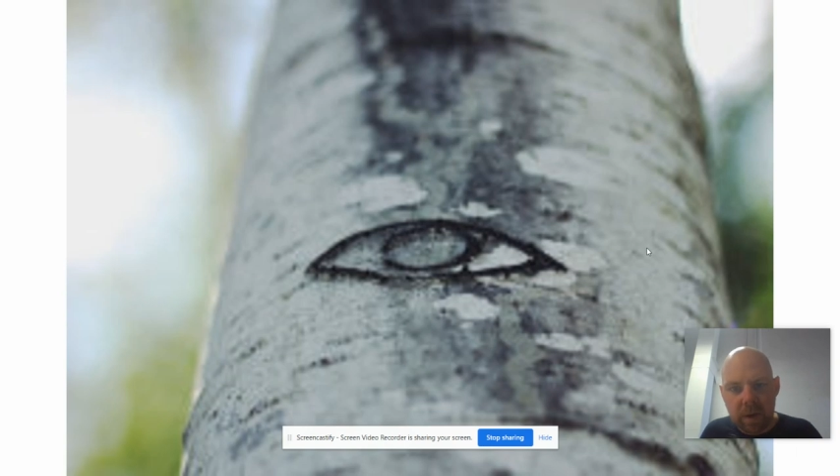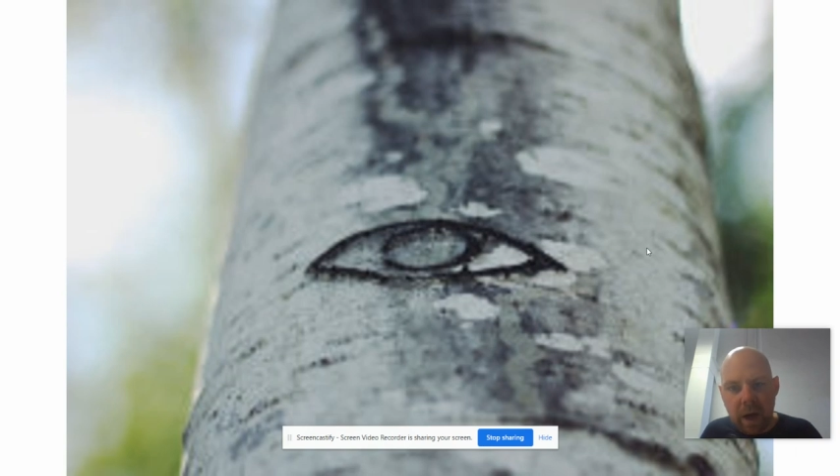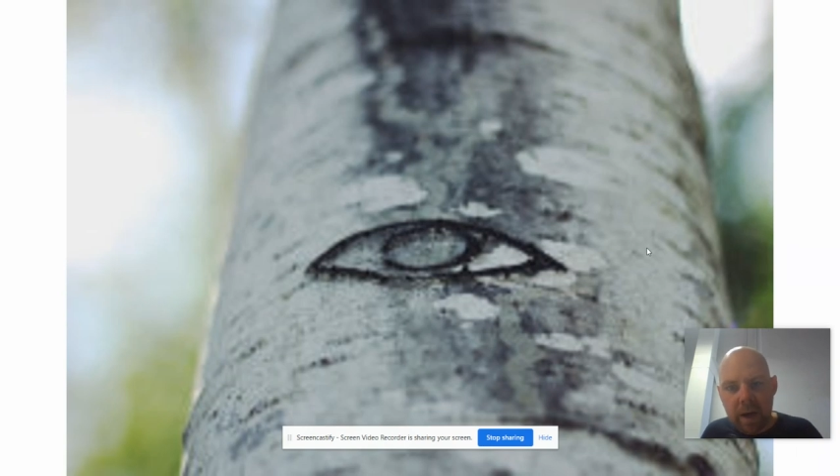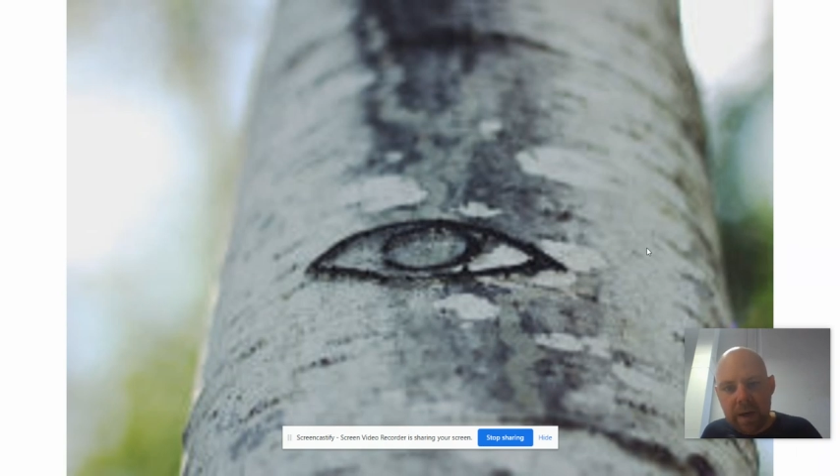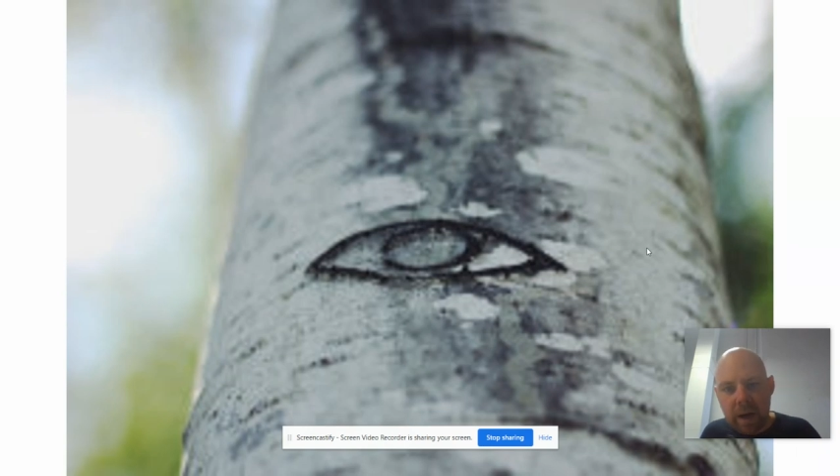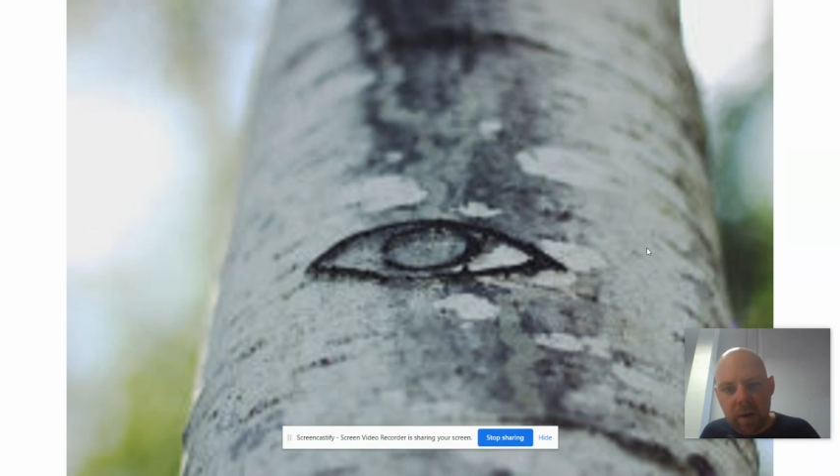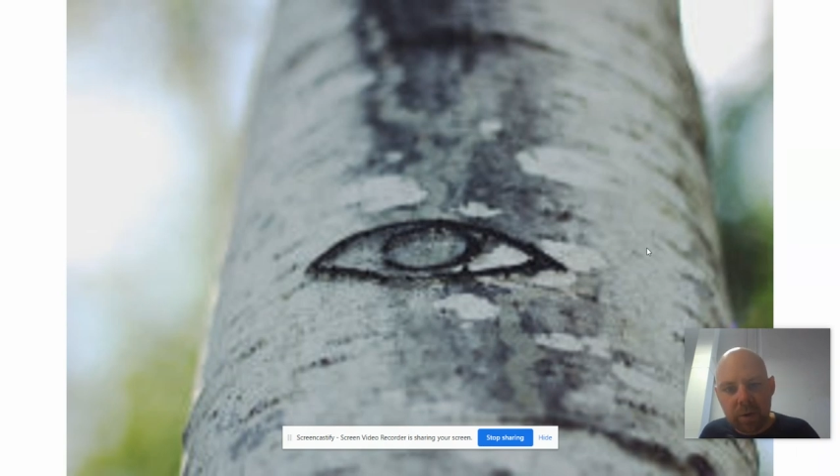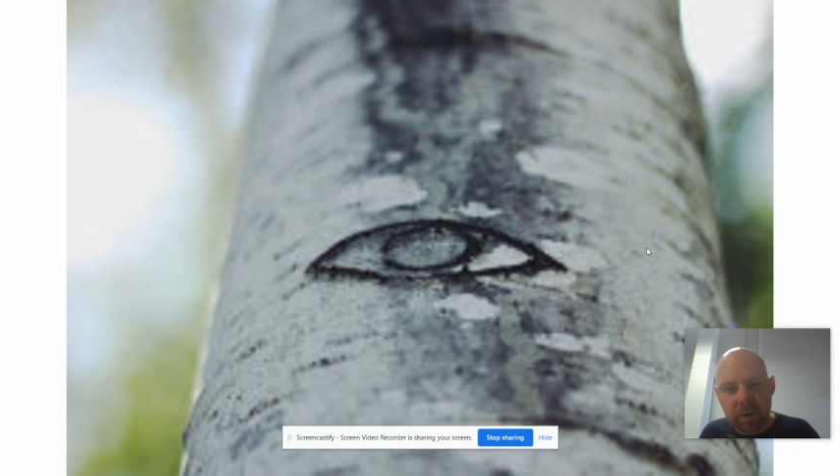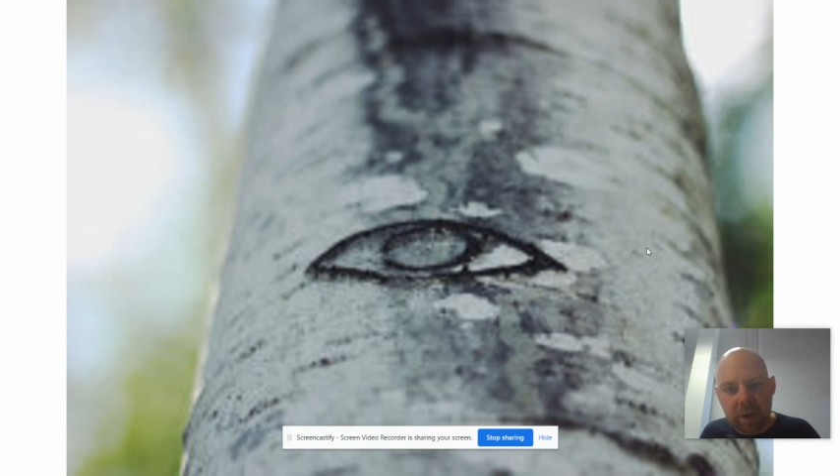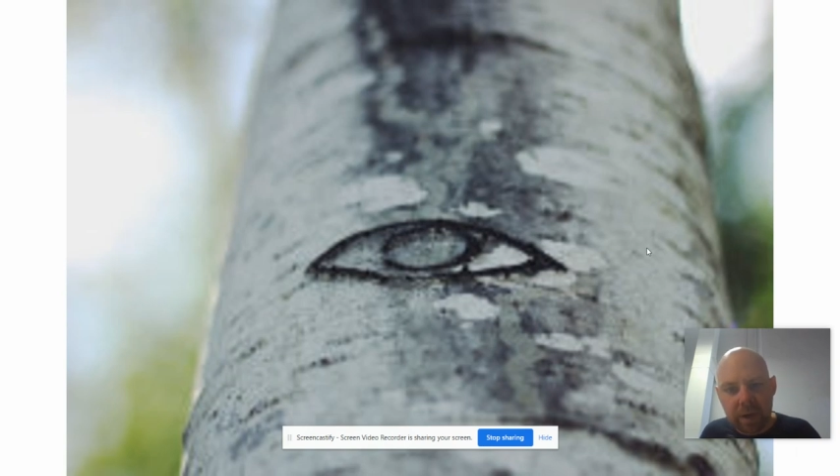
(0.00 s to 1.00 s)
cutting
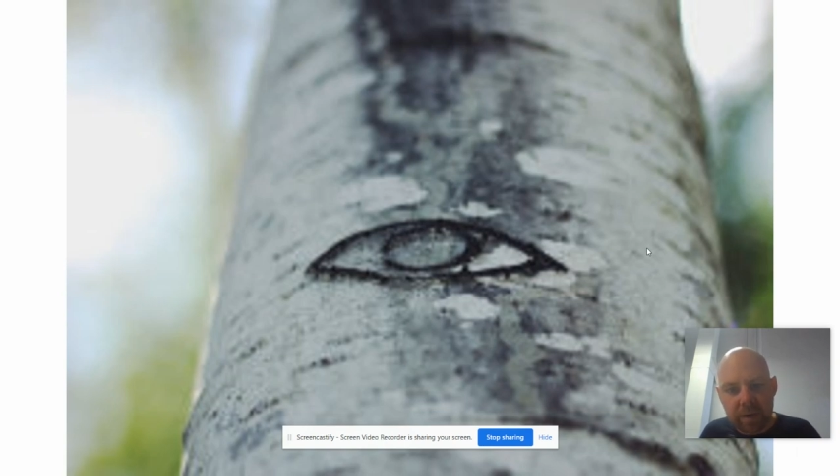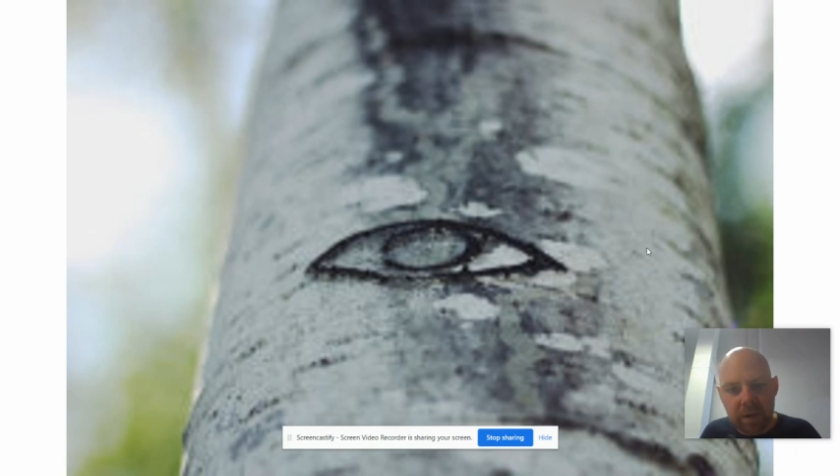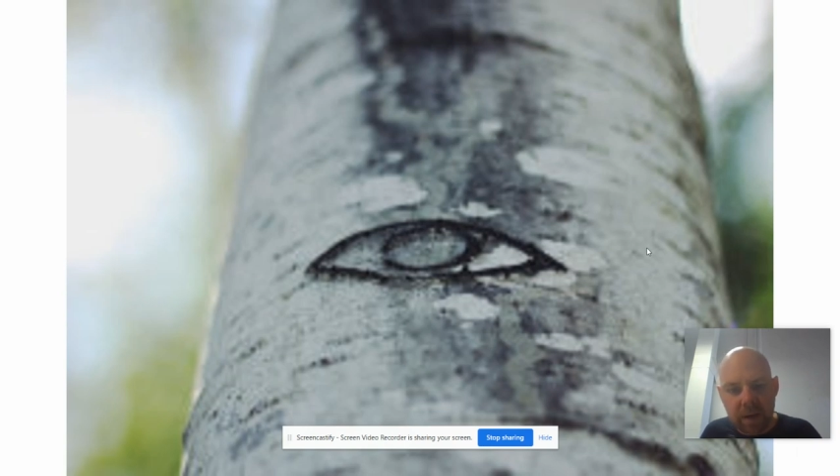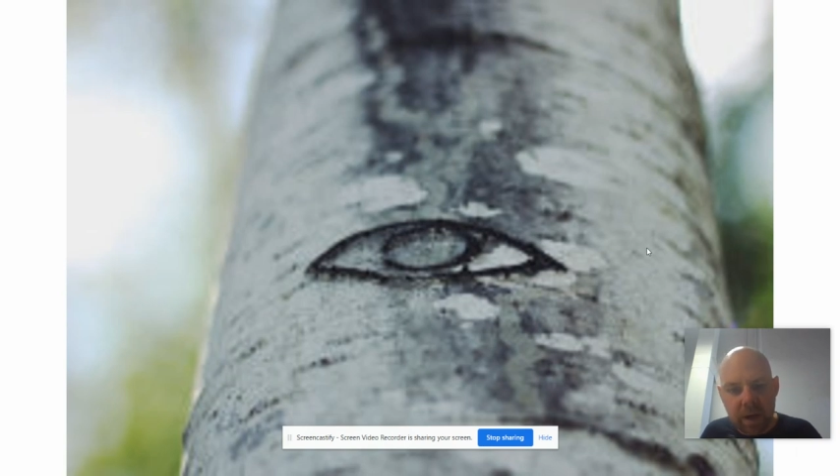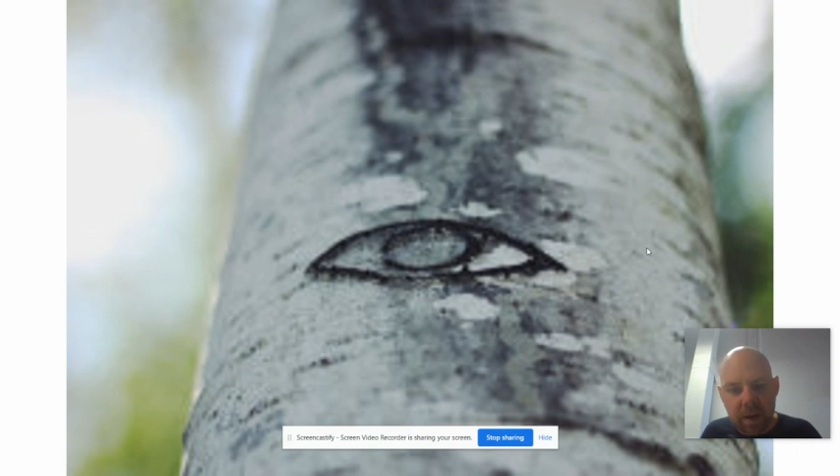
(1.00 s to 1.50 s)
down trees